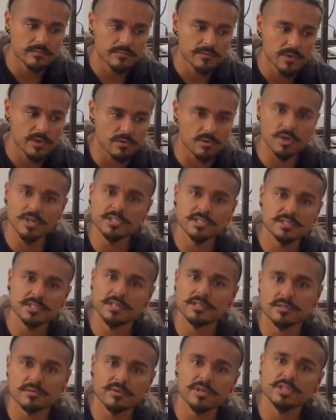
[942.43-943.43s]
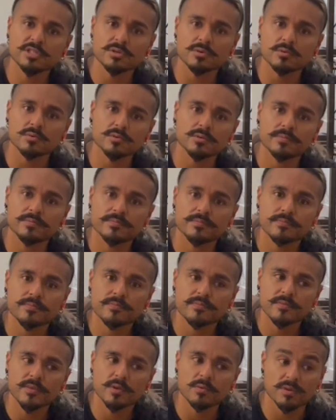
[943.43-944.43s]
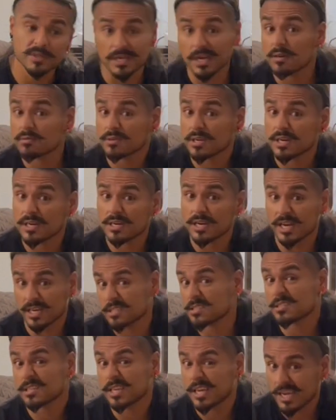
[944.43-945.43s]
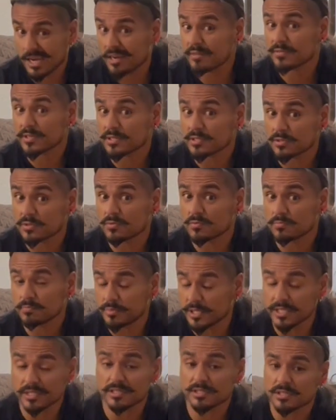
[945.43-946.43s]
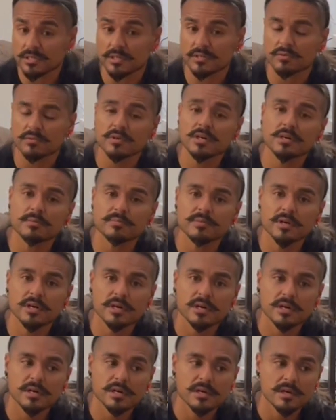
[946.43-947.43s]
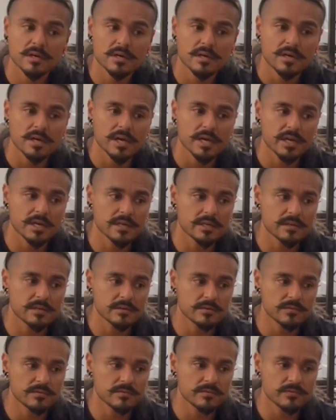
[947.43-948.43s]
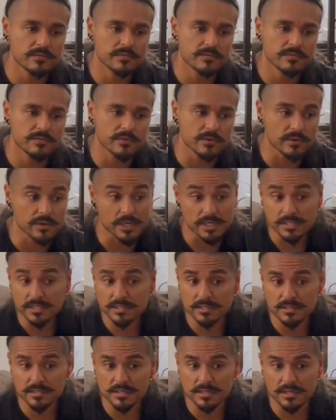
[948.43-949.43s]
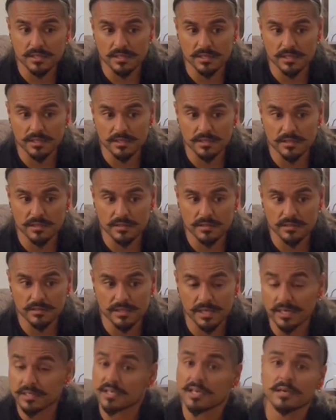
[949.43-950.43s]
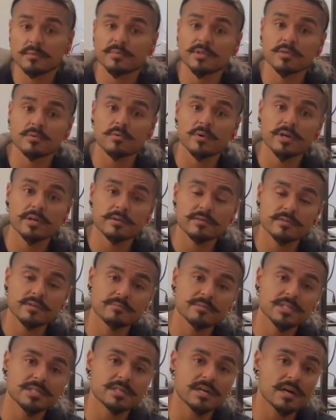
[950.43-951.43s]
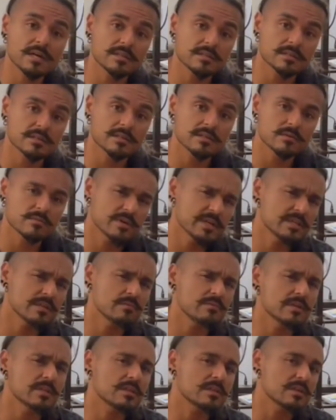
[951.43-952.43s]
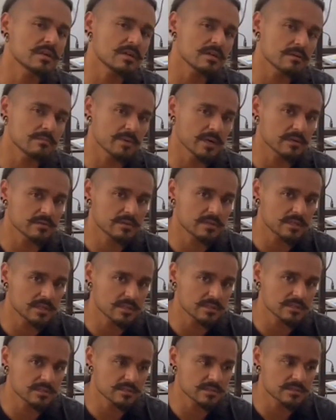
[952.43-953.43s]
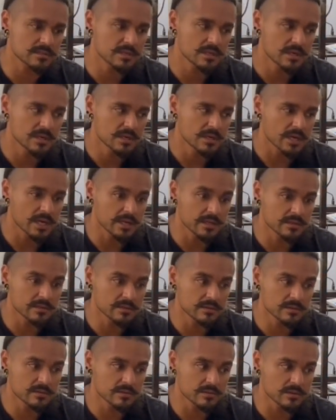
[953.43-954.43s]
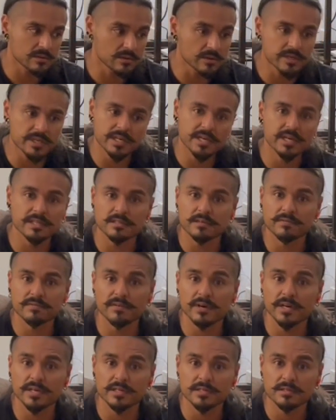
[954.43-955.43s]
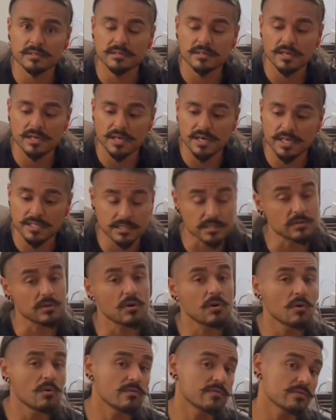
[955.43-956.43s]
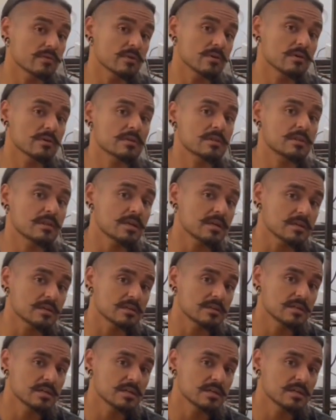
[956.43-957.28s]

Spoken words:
cross that threshold without actually having to beat each other up? And for us, that came in the way of the mentality, the way that we think about things, and looking at the fight as an overall thing,